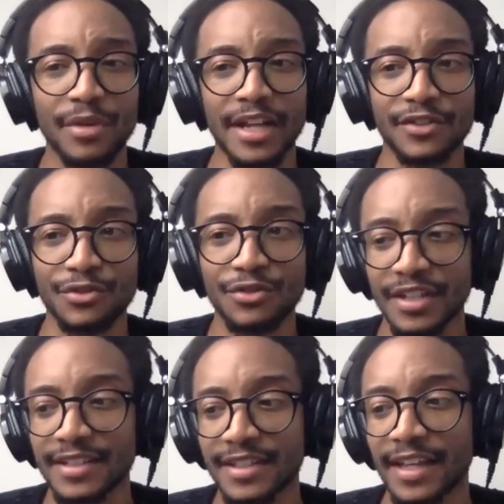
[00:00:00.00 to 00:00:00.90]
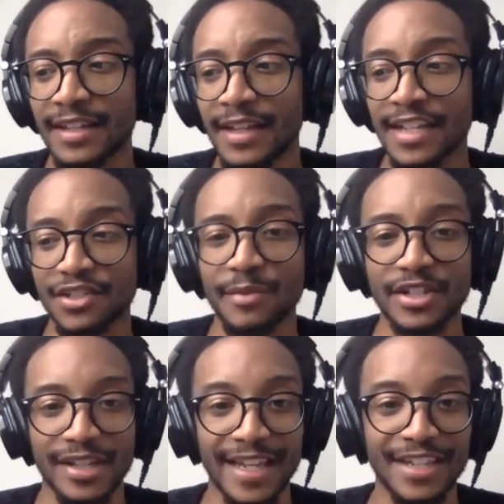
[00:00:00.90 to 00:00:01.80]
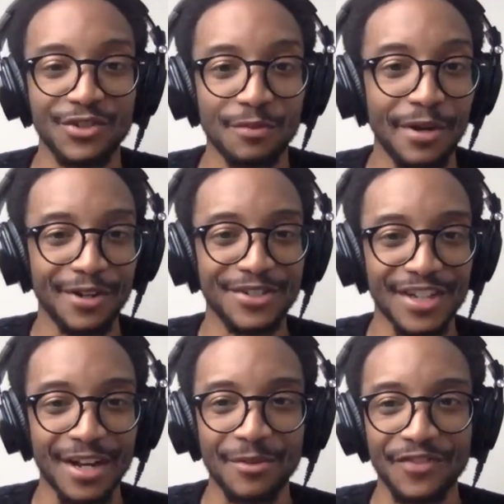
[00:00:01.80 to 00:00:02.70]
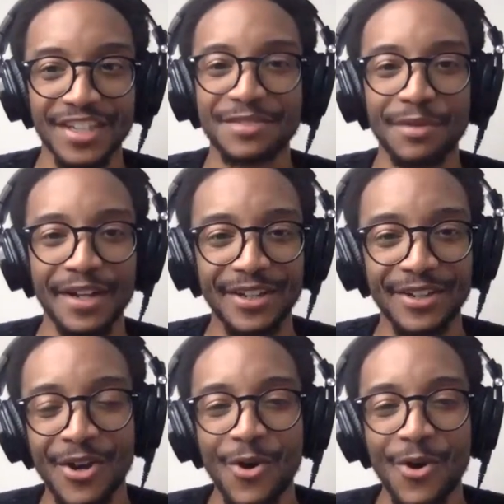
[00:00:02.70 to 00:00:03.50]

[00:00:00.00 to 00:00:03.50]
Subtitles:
but I do think that SLR Magic can do a better job of explaining